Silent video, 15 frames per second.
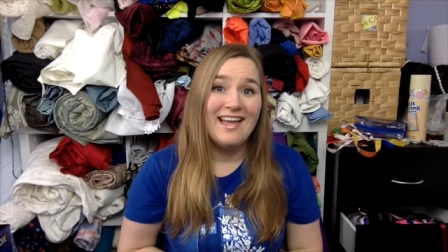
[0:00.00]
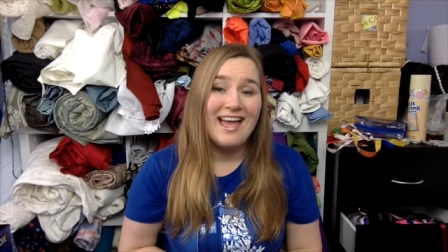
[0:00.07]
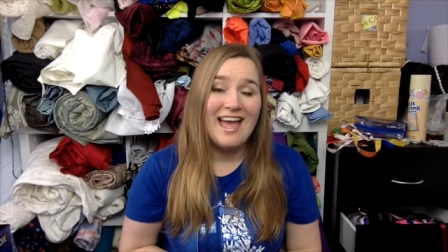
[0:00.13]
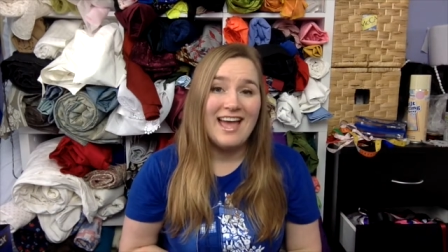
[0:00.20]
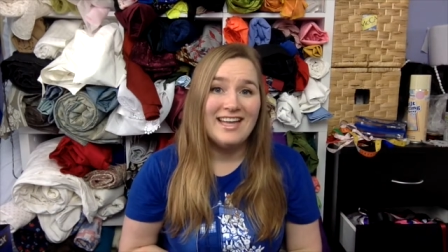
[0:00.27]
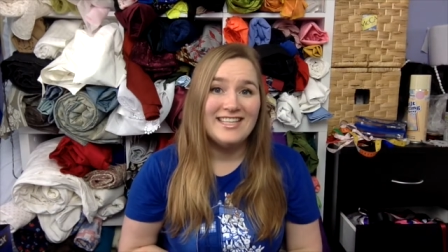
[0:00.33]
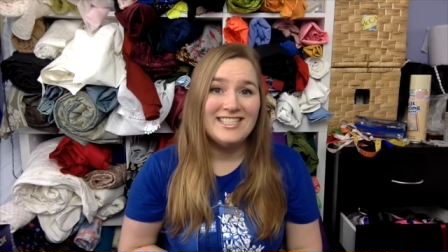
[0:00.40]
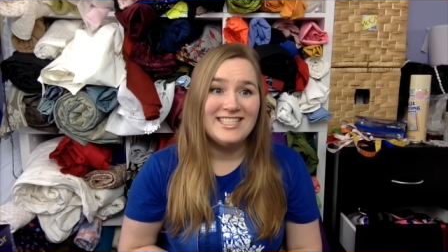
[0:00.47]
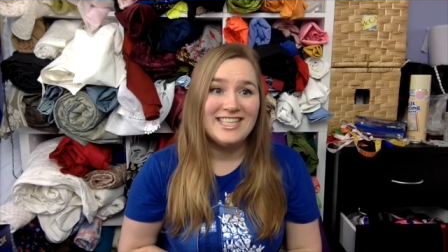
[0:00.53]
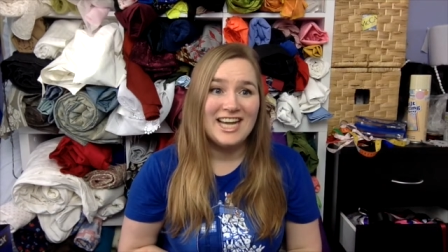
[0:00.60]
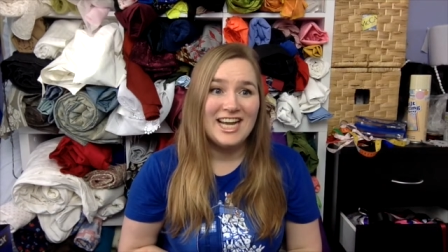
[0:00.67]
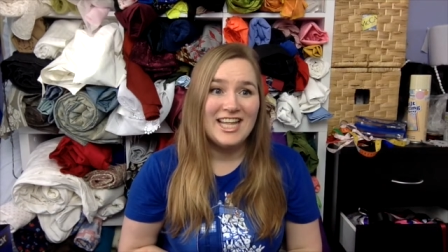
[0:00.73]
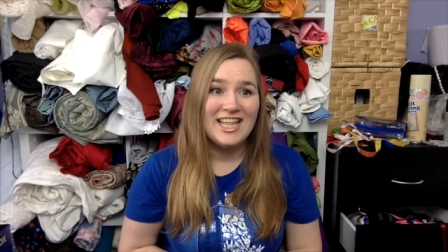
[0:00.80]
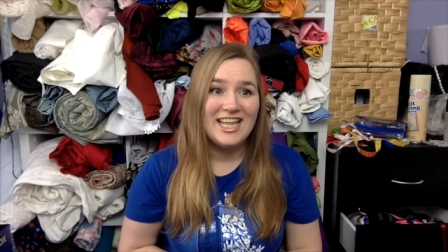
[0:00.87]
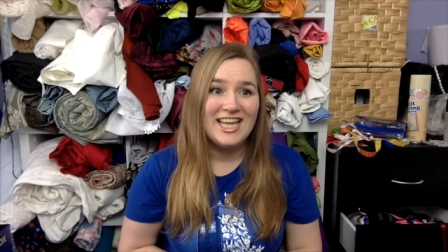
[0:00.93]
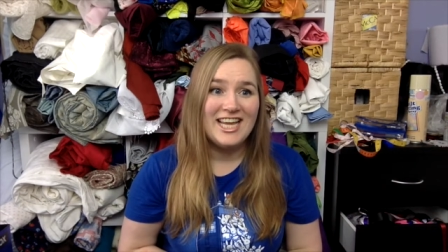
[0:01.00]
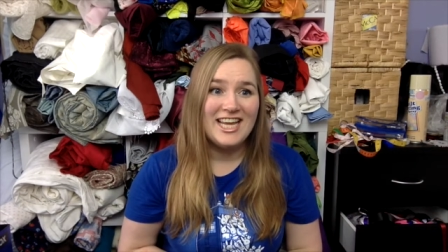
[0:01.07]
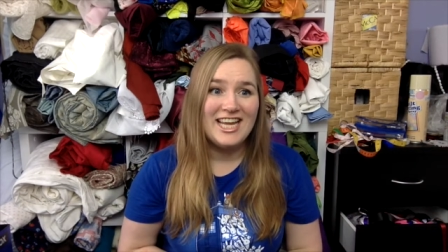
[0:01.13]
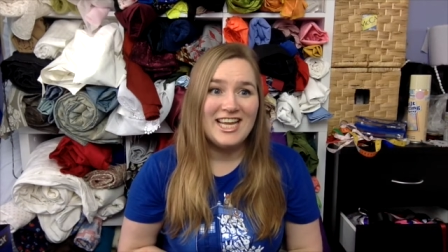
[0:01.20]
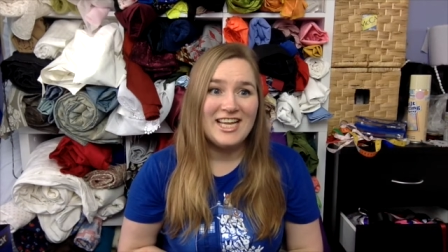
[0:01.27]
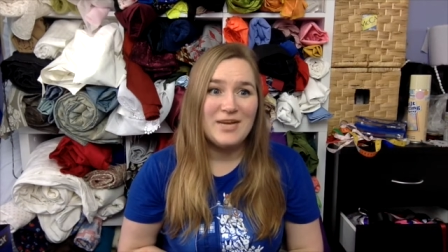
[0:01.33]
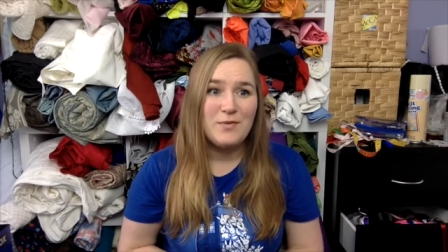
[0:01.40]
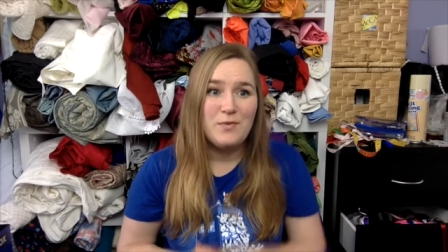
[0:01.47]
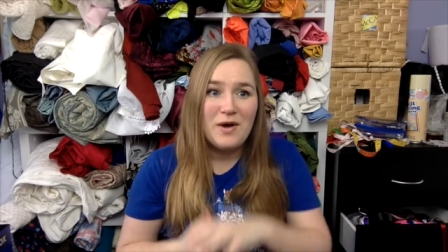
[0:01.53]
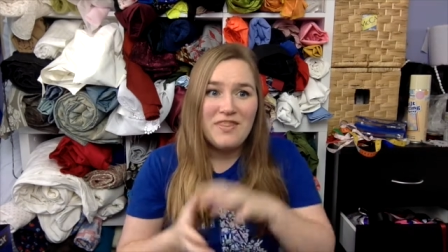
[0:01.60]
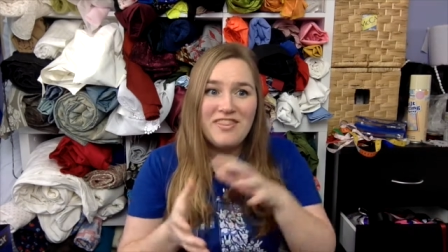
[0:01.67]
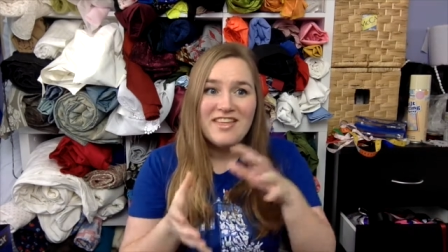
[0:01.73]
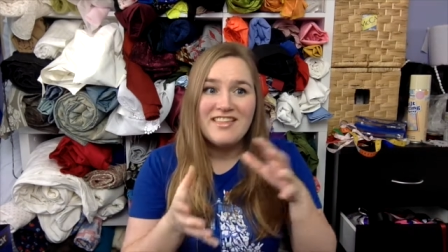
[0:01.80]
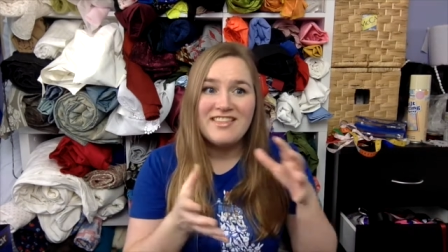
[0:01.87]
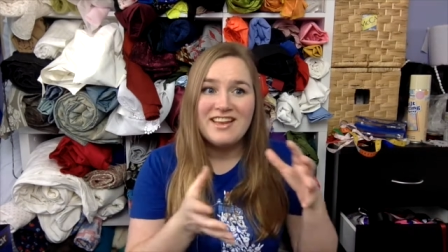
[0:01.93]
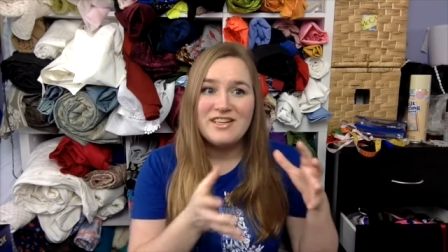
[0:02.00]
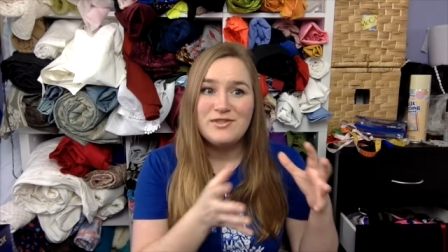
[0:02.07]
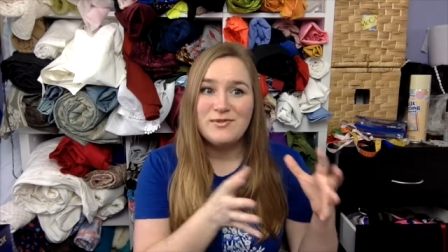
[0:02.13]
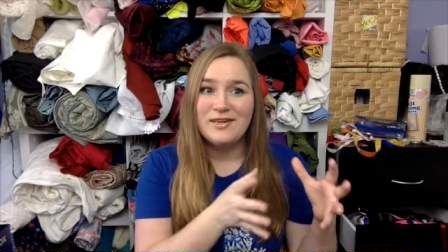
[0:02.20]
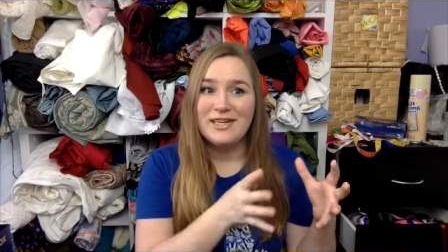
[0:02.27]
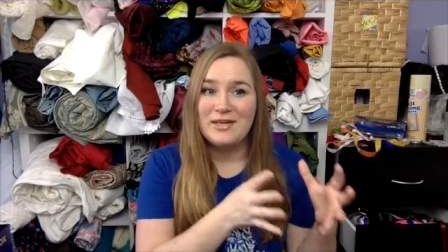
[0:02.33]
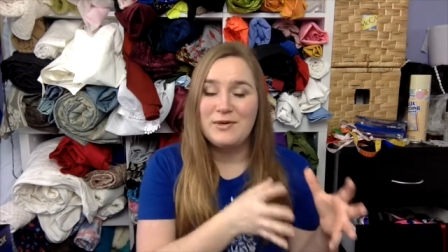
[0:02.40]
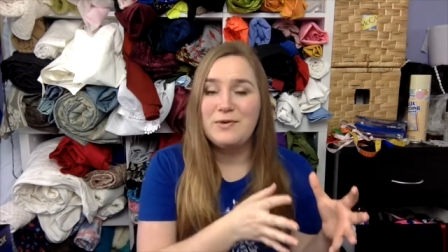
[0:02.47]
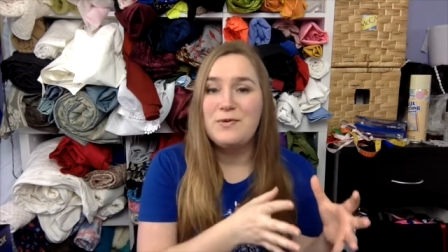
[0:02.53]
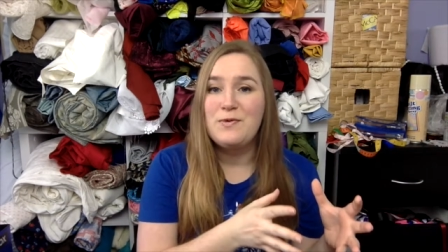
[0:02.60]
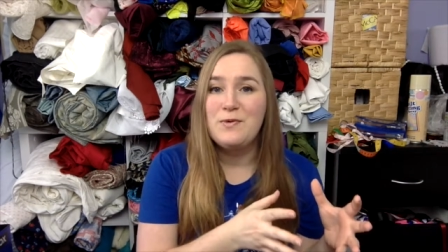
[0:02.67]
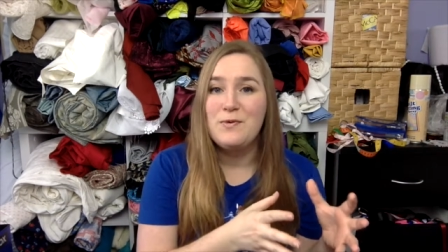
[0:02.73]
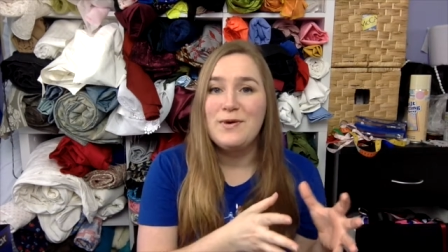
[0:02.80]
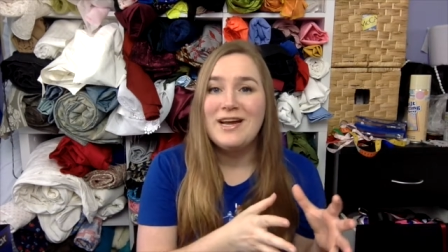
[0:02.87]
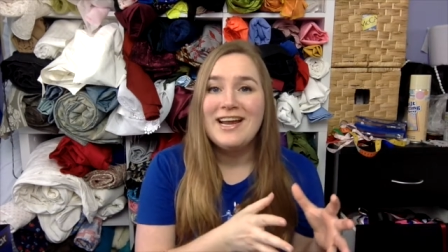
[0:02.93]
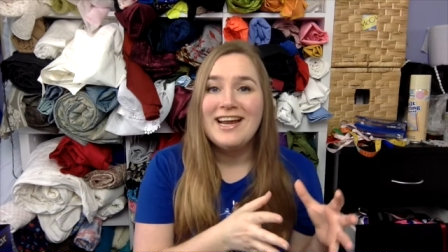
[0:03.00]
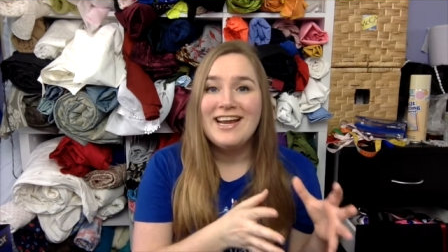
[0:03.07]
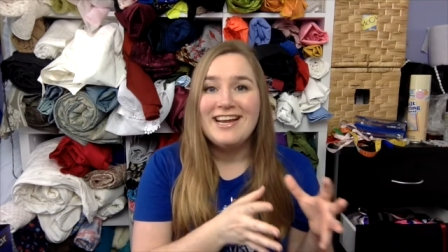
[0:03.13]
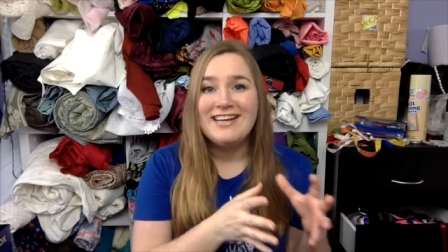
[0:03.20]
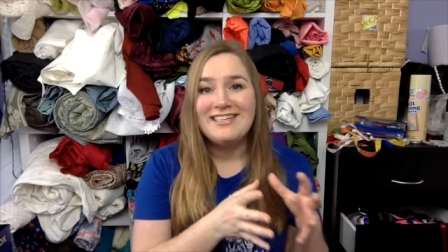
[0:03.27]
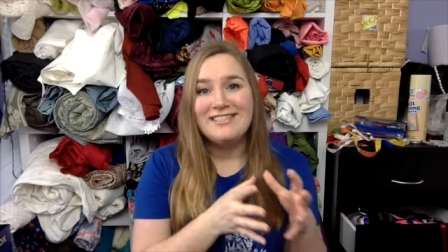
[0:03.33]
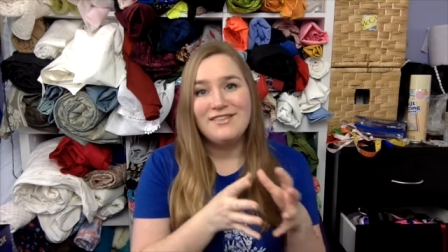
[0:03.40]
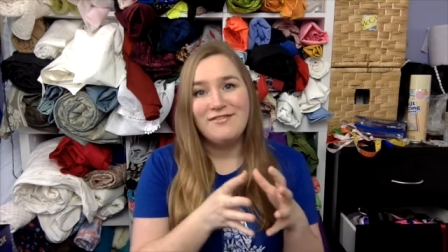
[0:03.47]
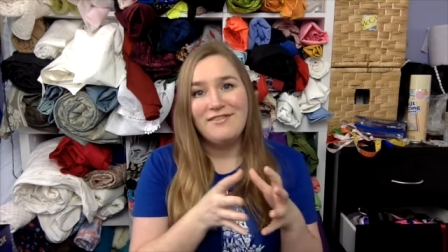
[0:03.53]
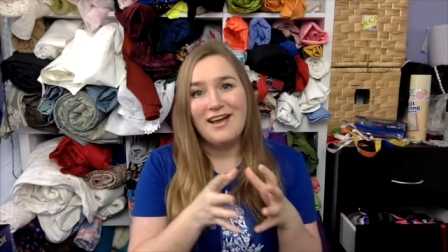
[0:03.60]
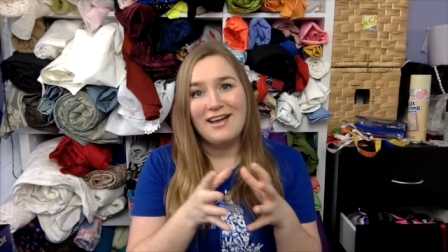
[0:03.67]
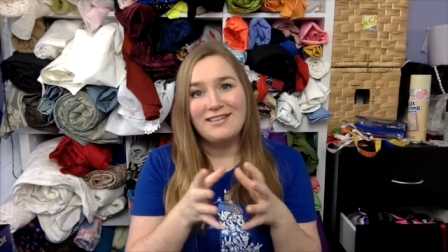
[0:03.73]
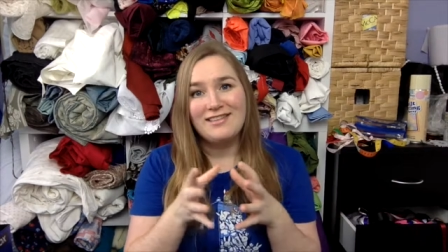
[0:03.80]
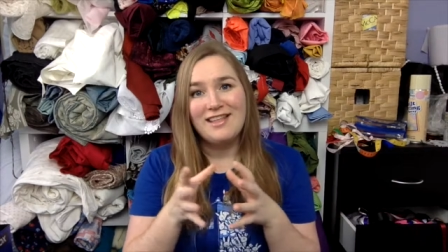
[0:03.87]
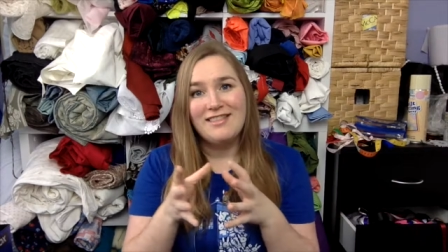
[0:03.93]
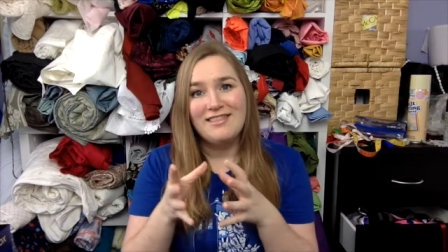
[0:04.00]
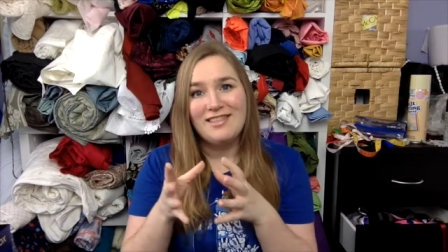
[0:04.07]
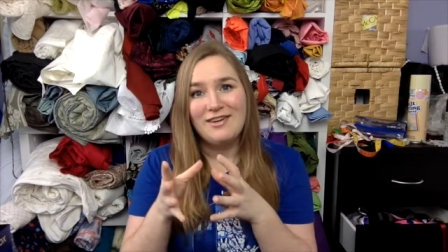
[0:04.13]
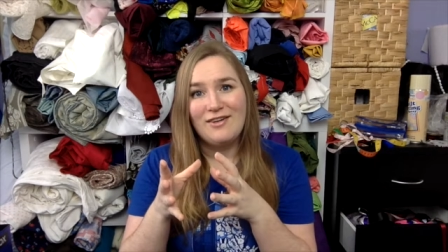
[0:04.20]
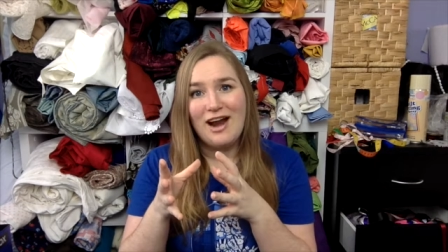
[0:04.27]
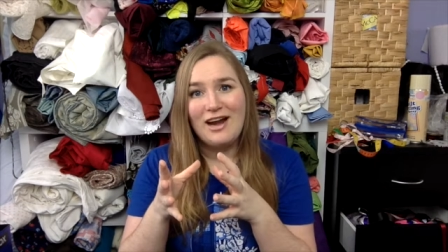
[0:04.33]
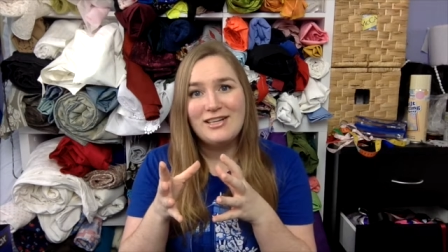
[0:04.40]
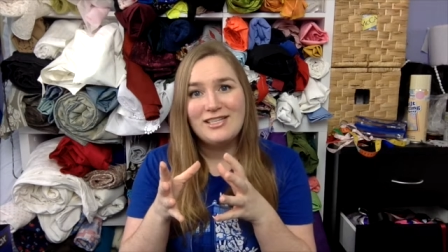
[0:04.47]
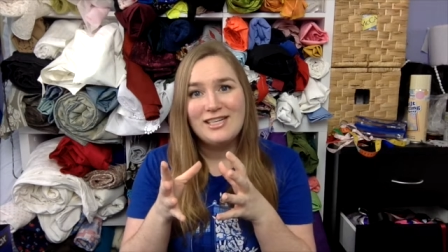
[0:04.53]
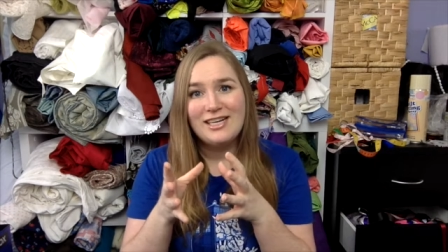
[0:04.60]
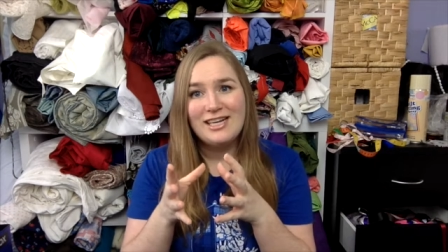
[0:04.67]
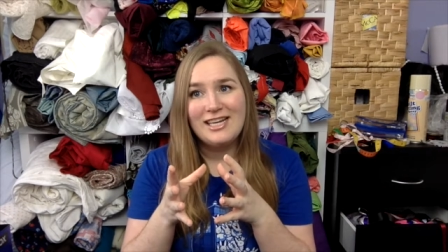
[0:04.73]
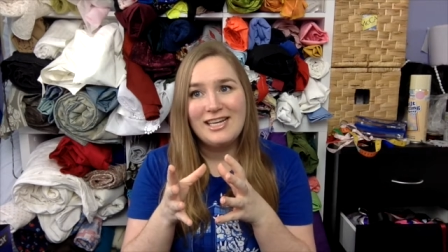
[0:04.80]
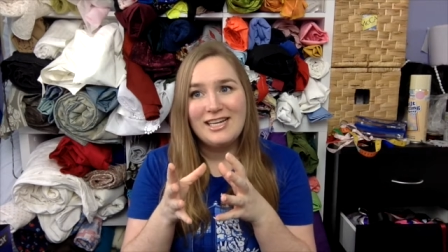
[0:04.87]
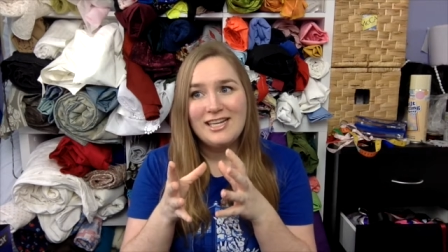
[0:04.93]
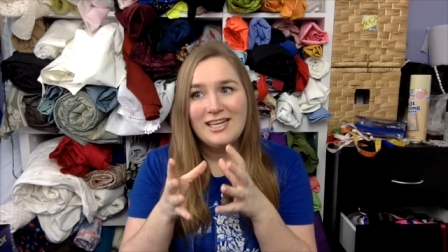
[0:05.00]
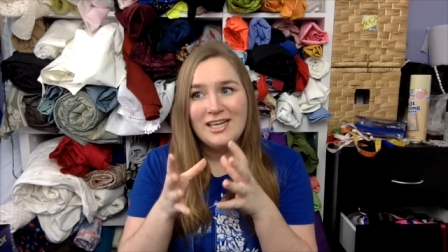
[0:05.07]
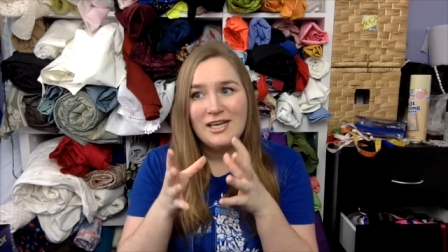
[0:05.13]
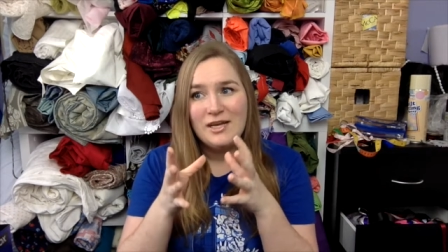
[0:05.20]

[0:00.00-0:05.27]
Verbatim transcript: And one thing that is really cool is the fact that they're actually